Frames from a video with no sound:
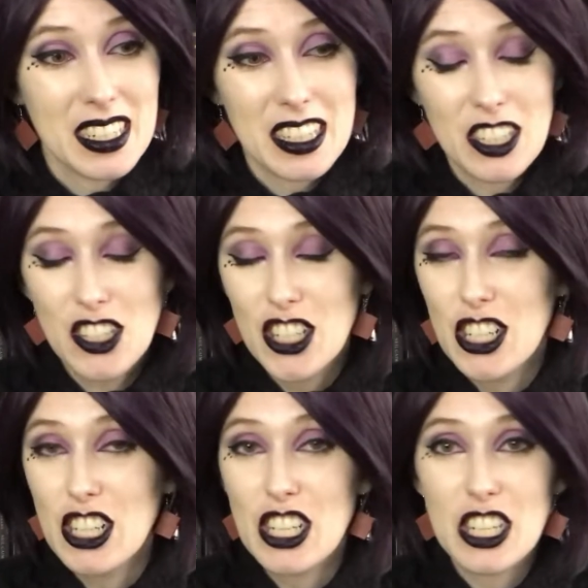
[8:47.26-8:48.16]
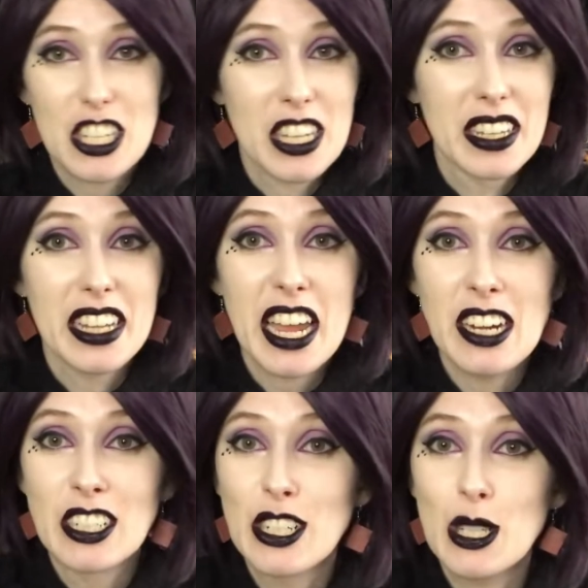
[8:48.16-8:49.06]
there's just
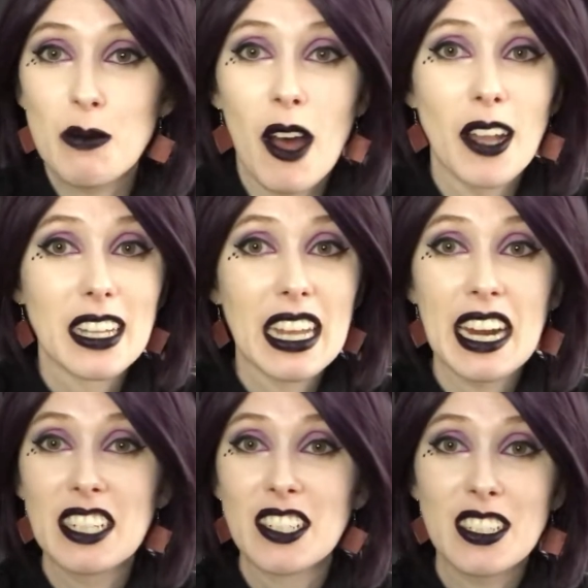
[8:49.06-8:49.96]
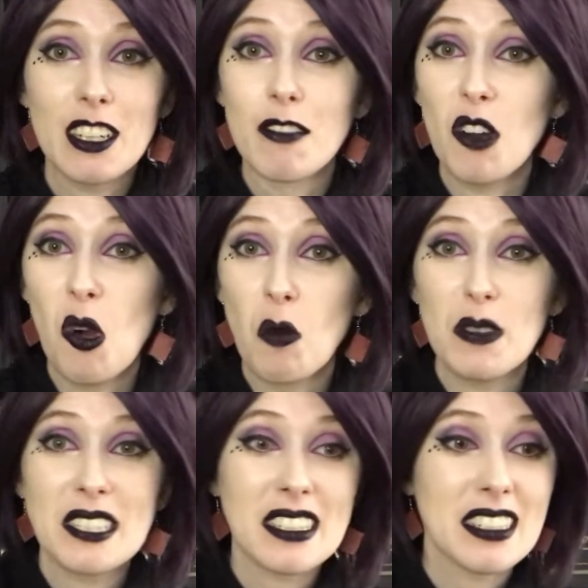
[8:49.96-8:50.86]
layers upon layers of
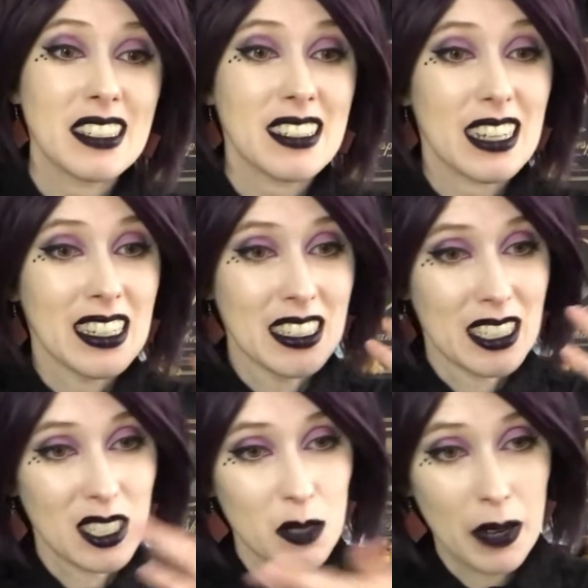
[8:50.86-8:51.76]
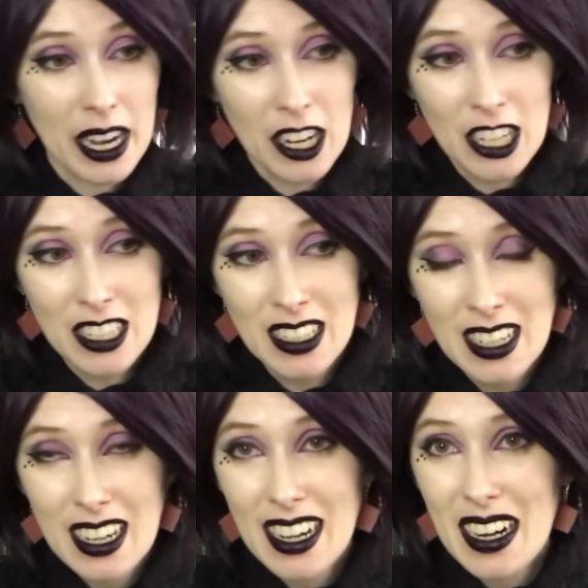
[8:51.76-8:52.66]
hopelessness and despair
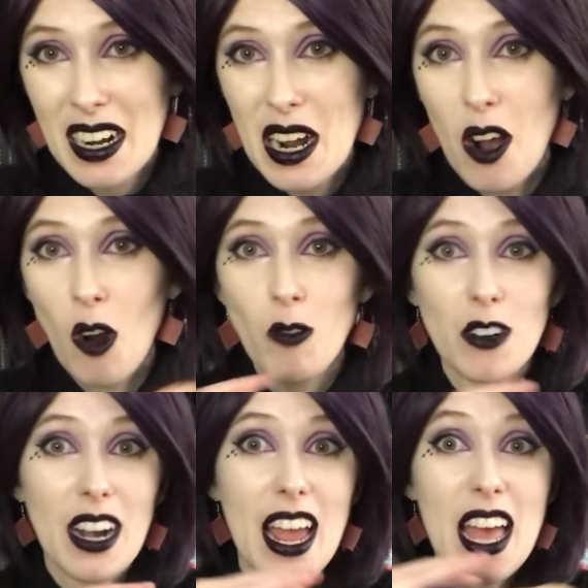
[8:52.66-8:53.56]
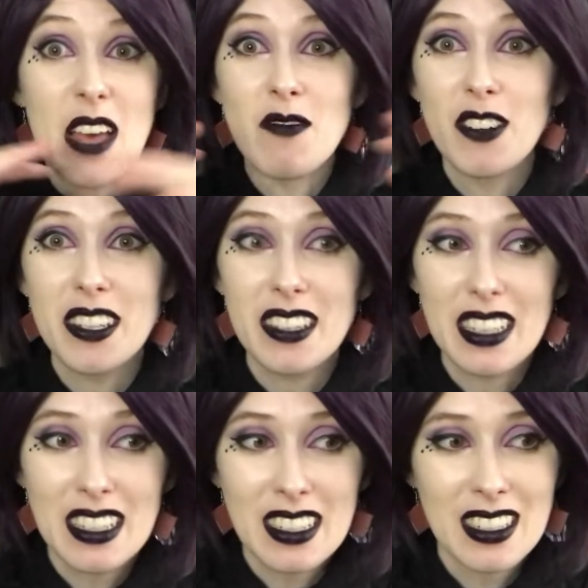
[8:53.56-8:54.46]
over
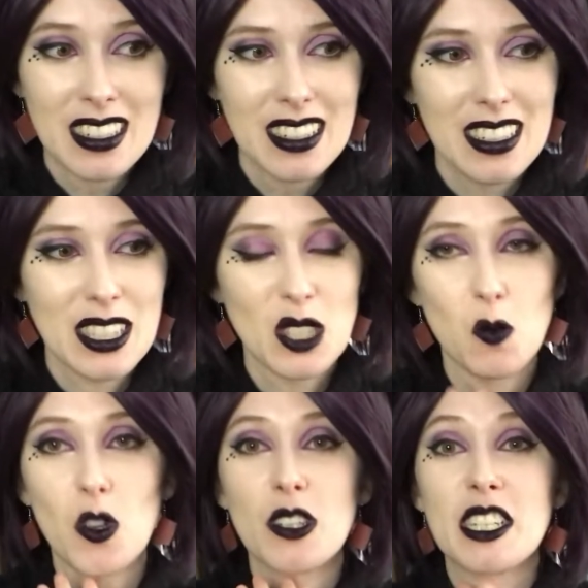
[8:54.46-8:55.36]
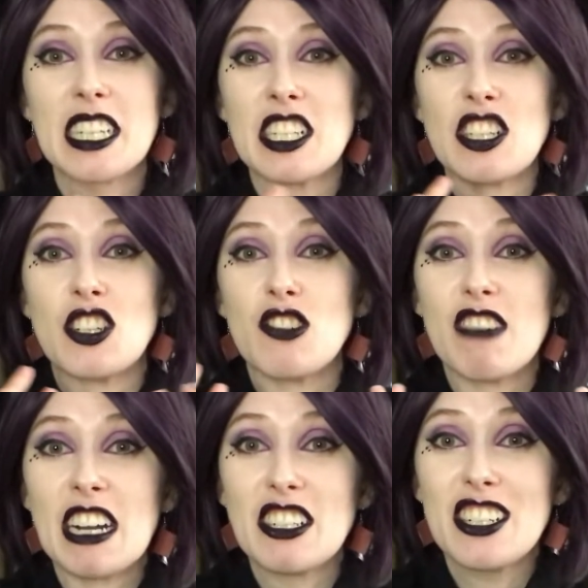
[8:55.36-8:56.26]
everything. This world is
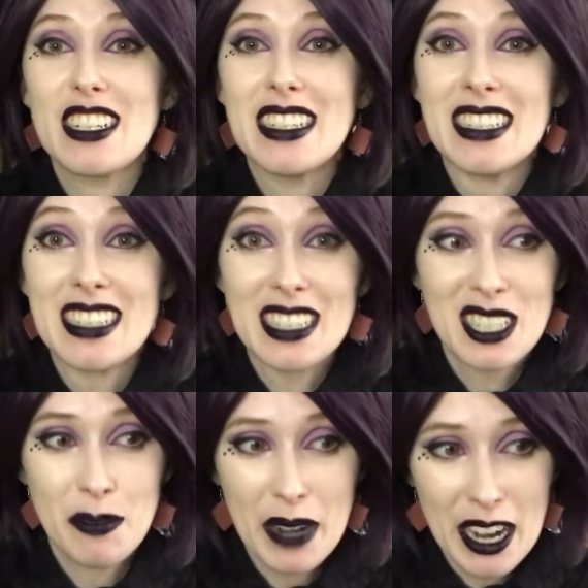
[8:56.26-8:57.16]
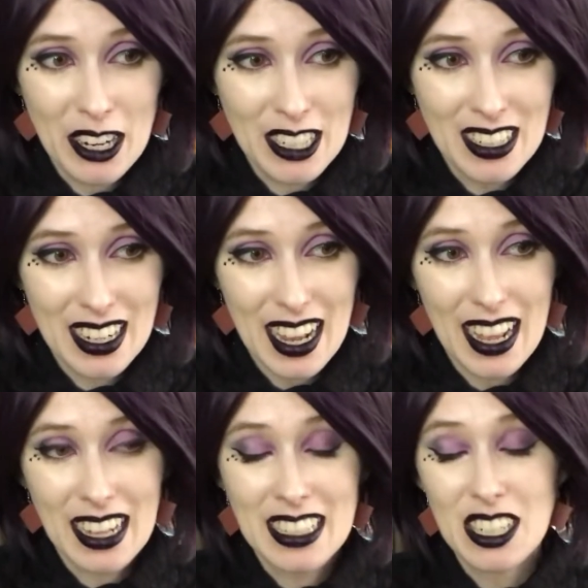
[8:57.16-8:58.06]
drenched in despair
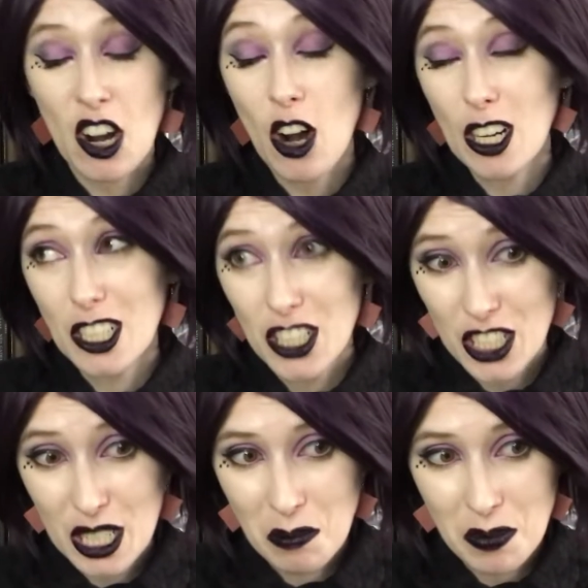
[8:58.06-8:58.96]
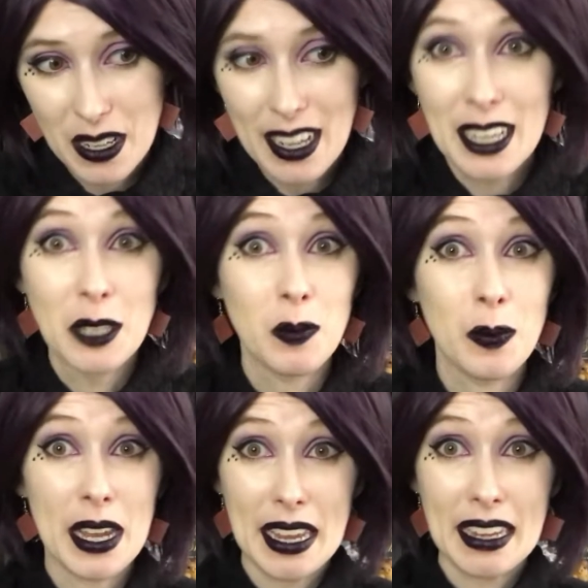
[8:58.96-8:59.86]
and hardship and
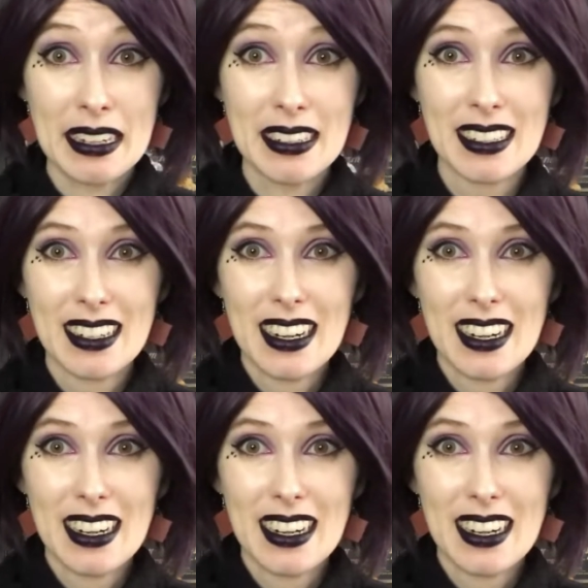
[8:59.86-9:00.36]
pain.